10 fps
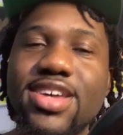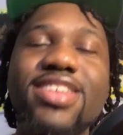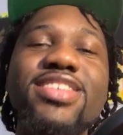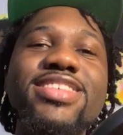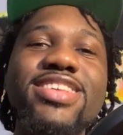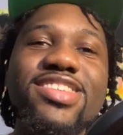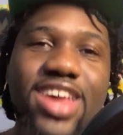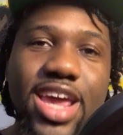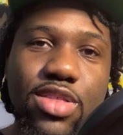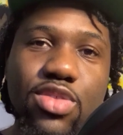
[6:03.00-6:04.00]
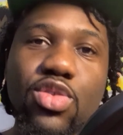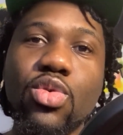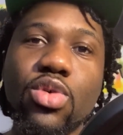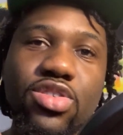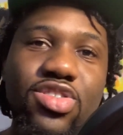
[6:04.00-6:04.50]
there is a chance
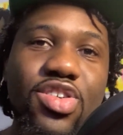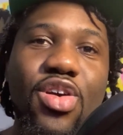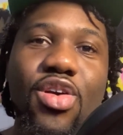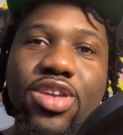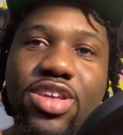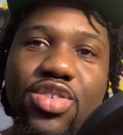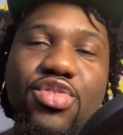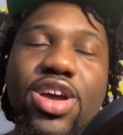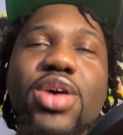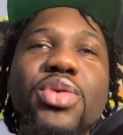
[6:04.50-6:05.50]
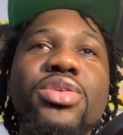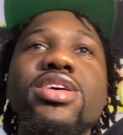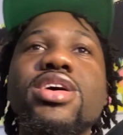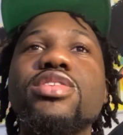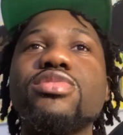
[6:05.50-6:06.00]
to turn it around.
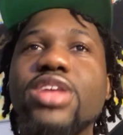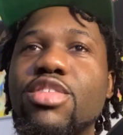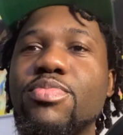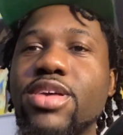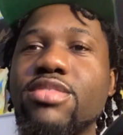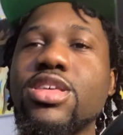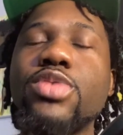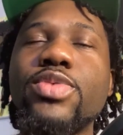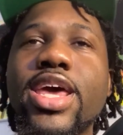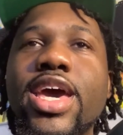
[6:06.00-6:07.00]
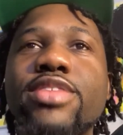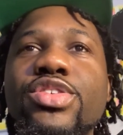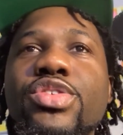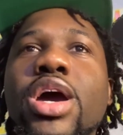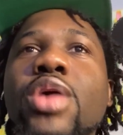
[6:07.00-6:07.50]
So that's basically what I had
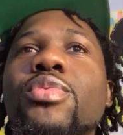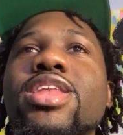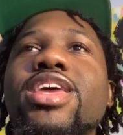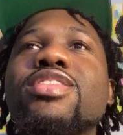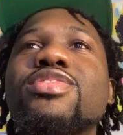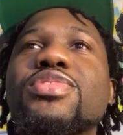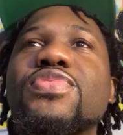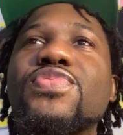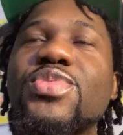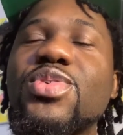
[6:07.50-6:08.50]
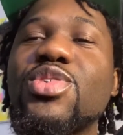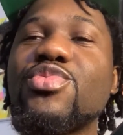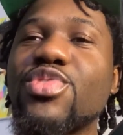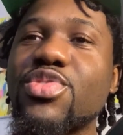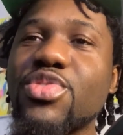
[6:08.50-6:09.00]
to do. I went into
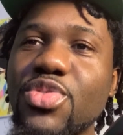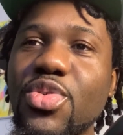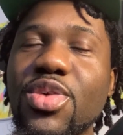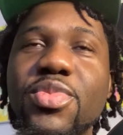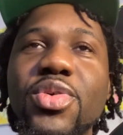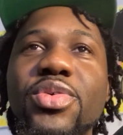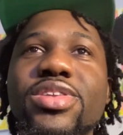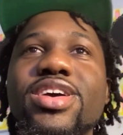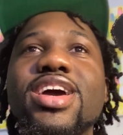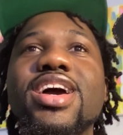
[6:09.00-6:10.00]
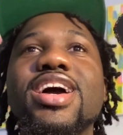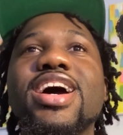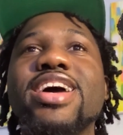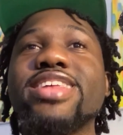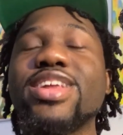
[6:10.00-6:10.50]
full restore mode.
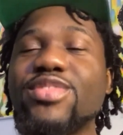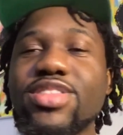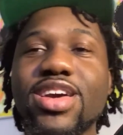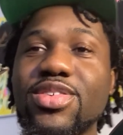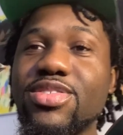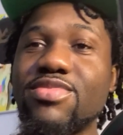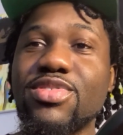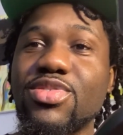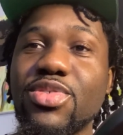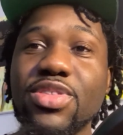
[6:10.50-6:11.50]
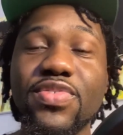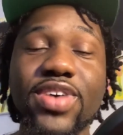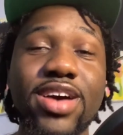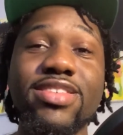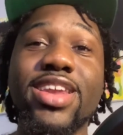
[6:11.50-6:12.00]
I did everything I could to restore the
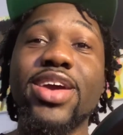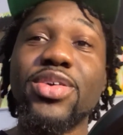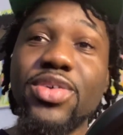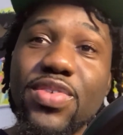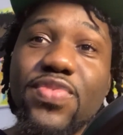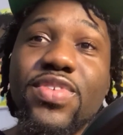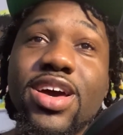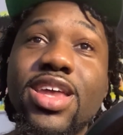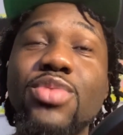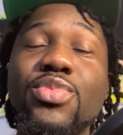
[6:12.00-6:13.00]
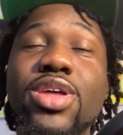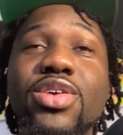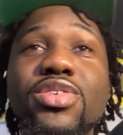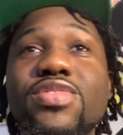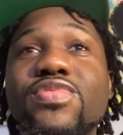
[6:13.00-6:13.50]
files that I could find. What I
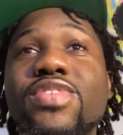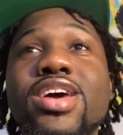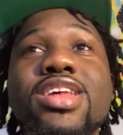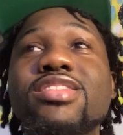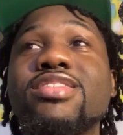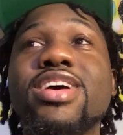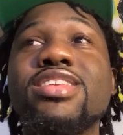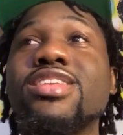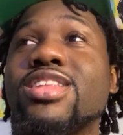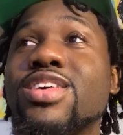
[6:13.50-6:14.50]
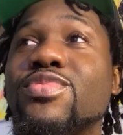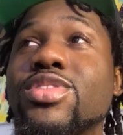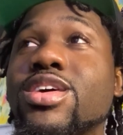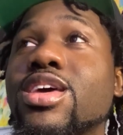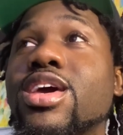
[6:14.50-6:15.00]
couldn't find, I just had to live
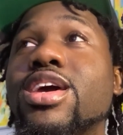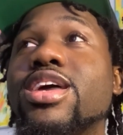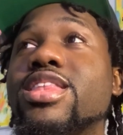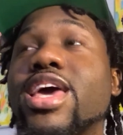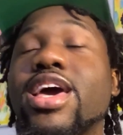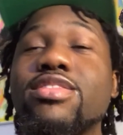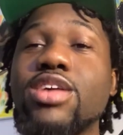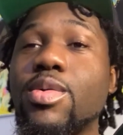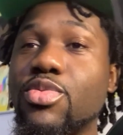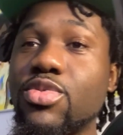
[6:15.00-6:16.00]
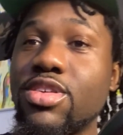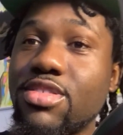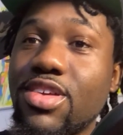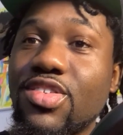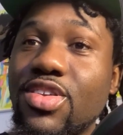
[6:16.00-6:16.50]
with it. And then I had to come to a
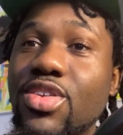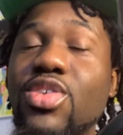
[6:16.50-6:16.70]
decision.